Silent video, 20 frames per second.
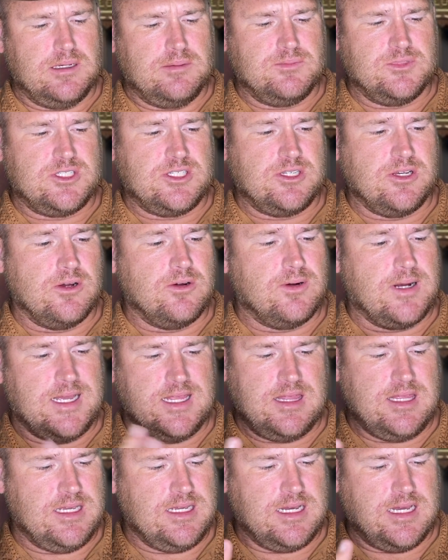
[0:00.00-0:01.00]
So I
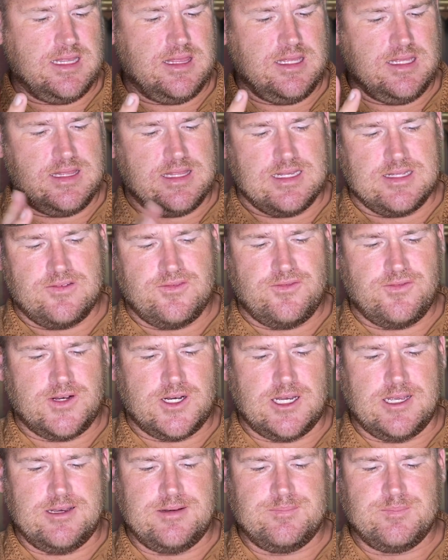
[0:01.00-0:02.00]
think that's
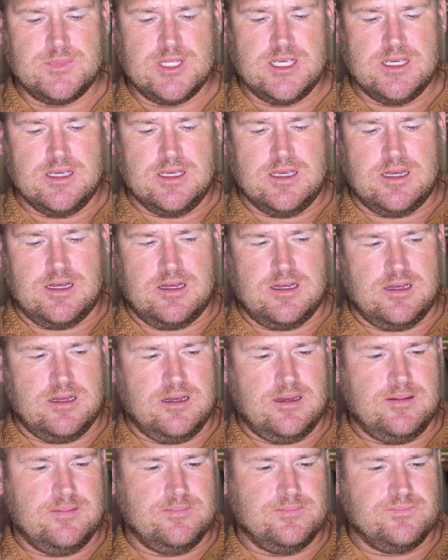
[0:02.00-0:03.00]
fine.
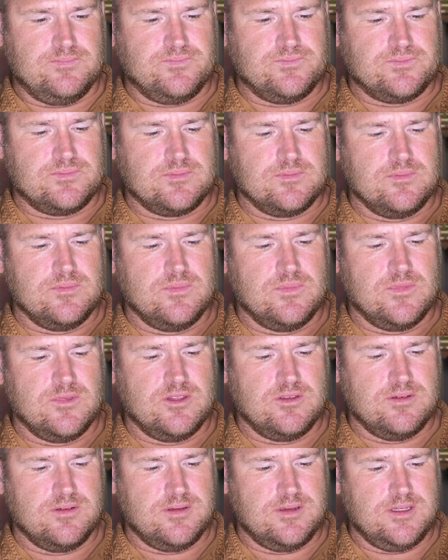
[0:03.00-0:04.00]

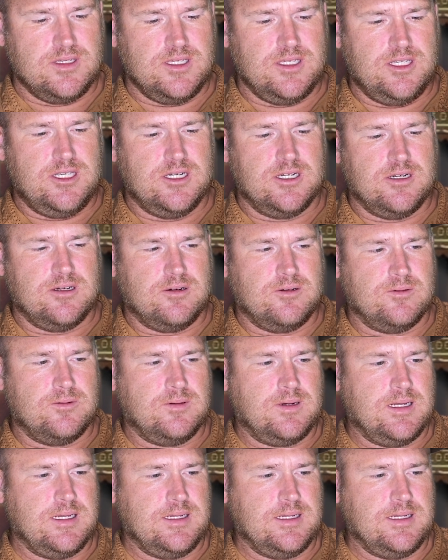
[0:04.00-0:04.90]
You know,